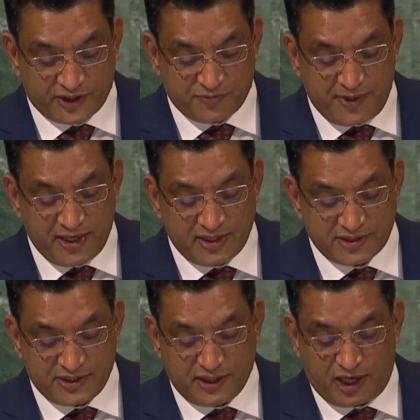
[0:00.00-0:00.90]
of
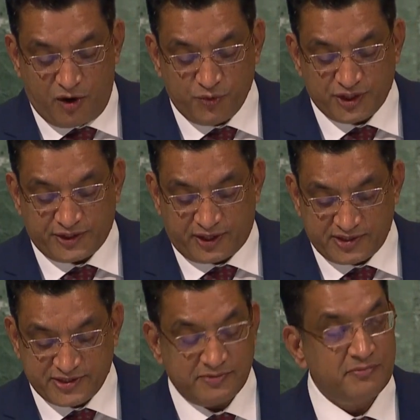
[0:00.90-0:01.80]
experience in
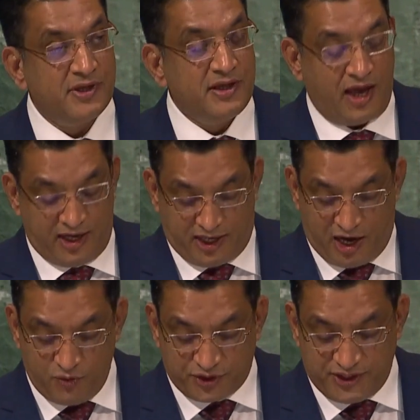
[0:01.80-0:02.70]
counter-terrorism and
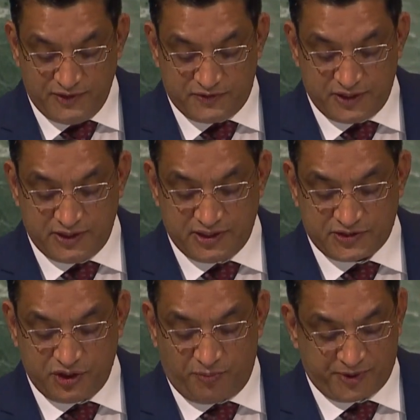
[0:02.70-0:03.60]

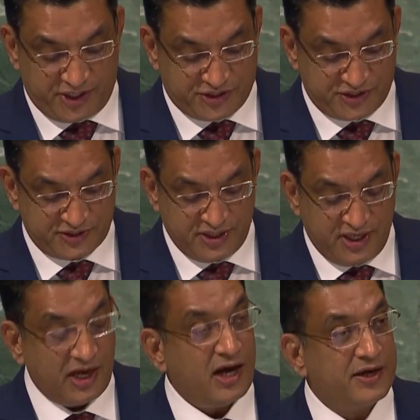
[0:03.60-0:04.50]
counter-insurgency operation
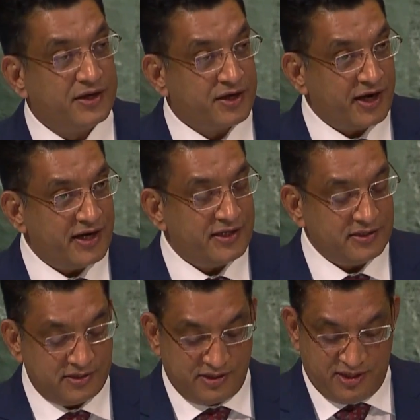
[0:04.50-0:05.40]
are
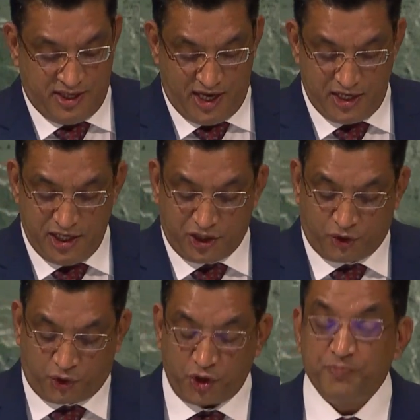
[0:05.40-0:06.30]
trained and
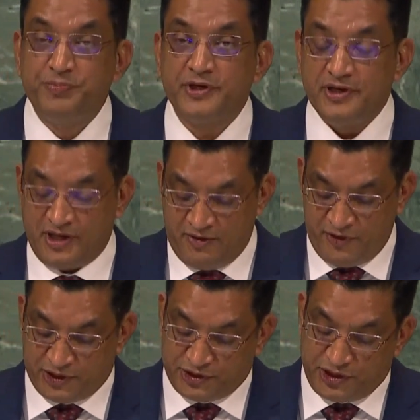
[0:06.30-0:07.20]
equipped
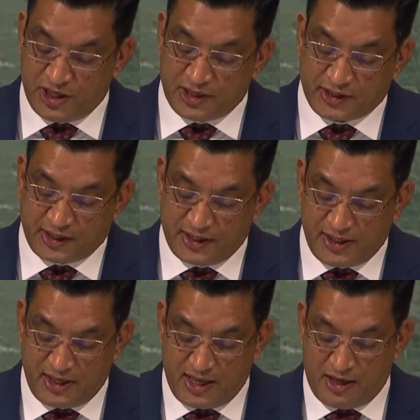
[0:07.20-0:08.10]
with
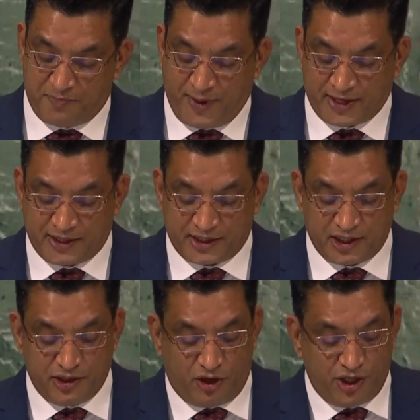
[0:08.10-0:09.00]
theoretical and
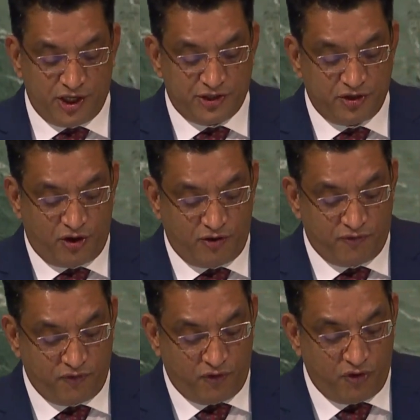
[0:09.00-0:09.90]
practical knowledge
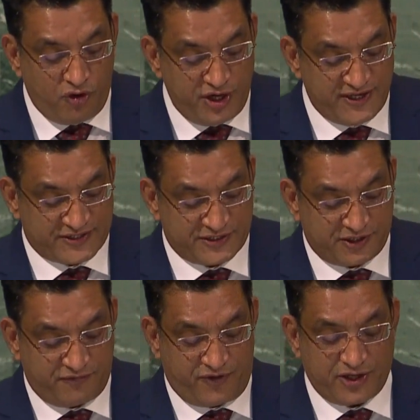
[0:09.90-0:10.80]
of all
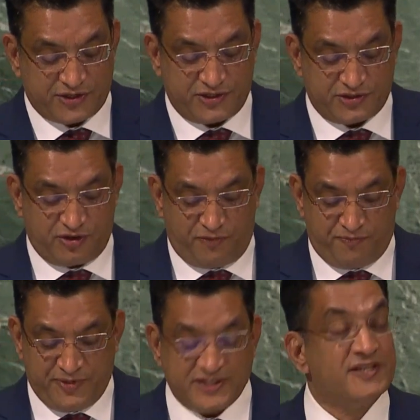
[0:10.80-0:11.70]
necessary functions of
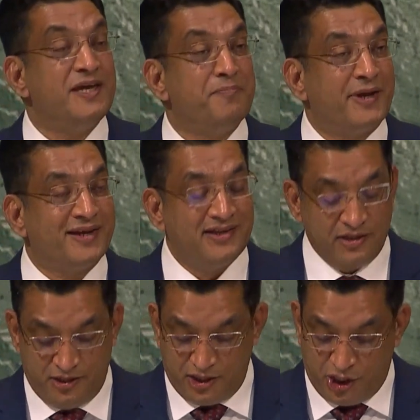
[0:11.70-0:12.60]
peacekeeping,
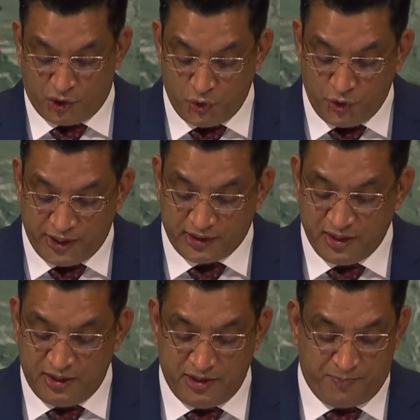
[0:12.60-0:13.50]
including
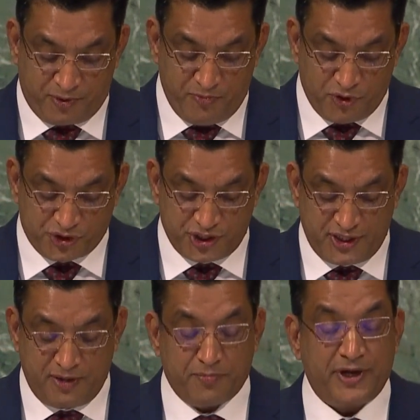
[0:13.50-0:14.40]
the
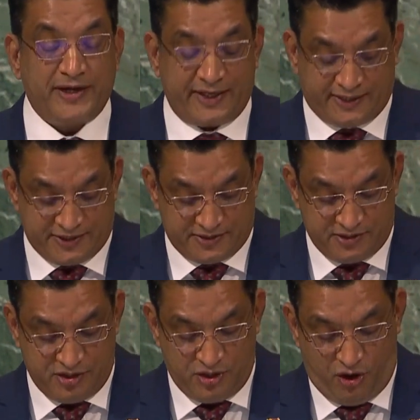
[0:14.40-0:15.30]
promotion and protection
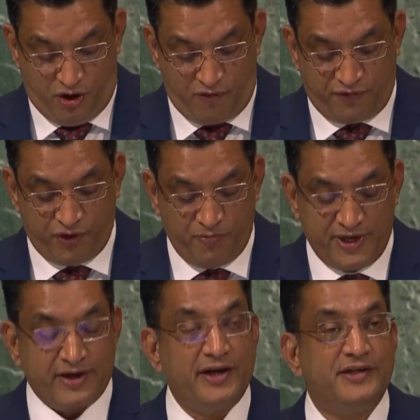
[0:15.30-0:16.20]
of
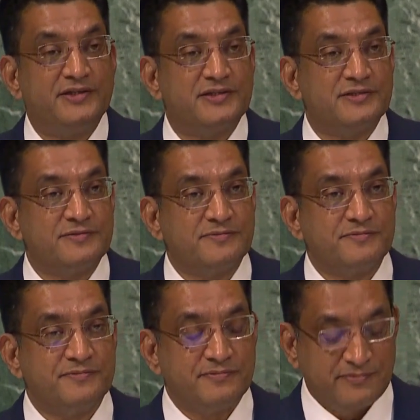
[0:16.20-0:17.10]
human rights.
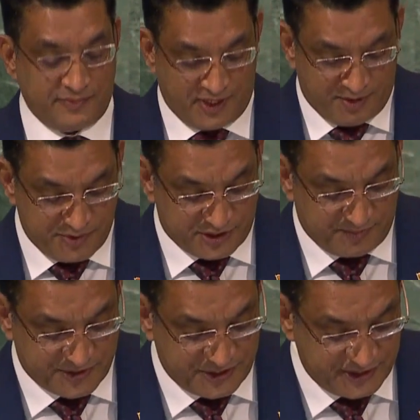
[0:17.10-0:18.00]

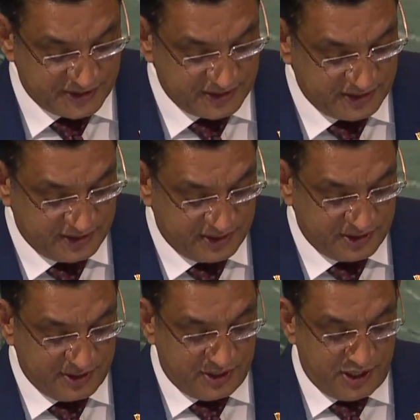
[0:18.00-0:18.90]
Mr. President,
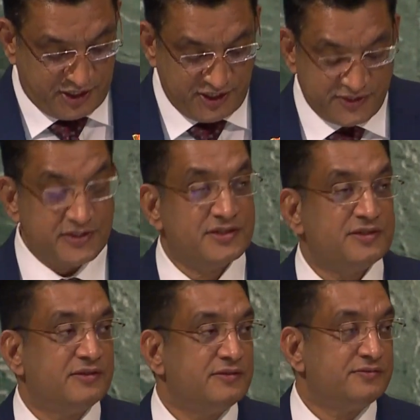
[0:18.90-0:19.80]
it is
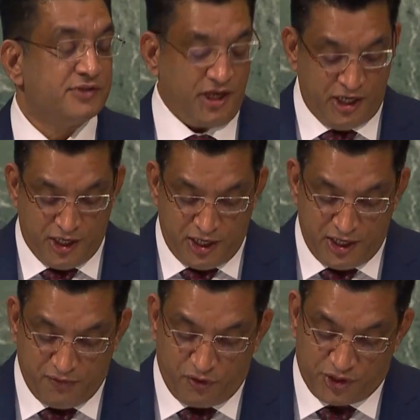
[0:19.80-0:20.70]

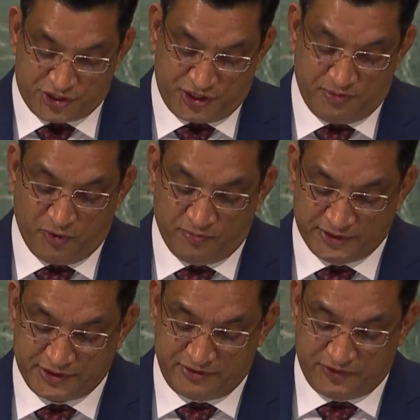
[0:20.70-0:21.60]
indeed a watershed
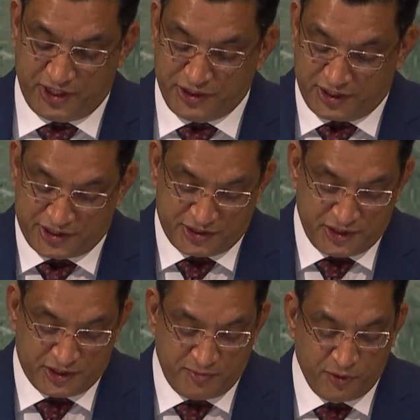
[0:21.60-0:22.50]
moment for the
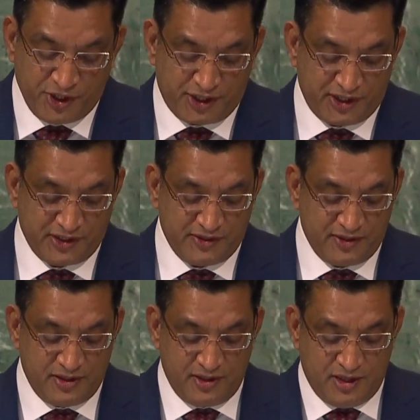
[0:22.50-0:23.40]
international community,
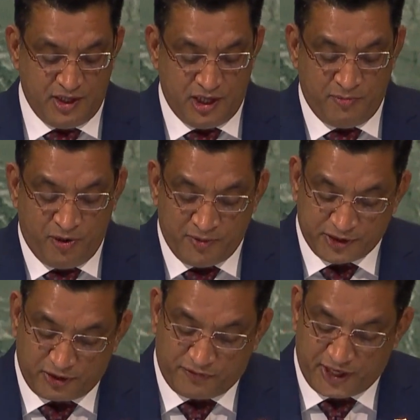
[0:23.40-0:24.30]
a
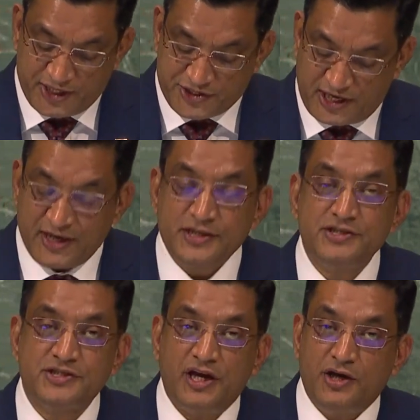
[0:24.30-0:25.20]
moment of great
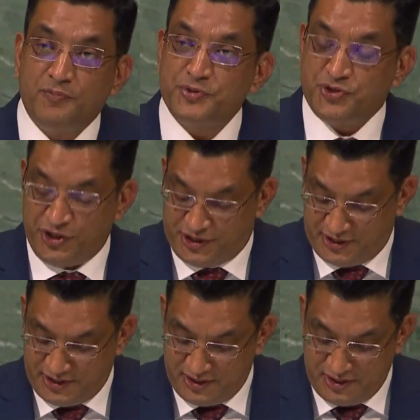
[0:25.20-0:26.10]
challenge and
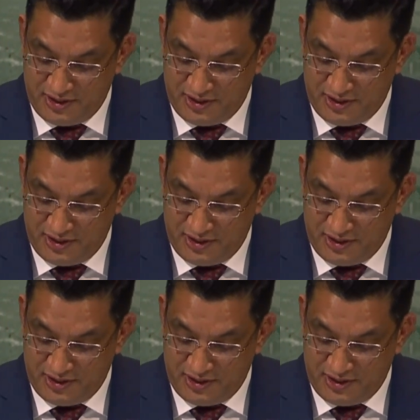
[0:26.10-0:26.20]
opportunity,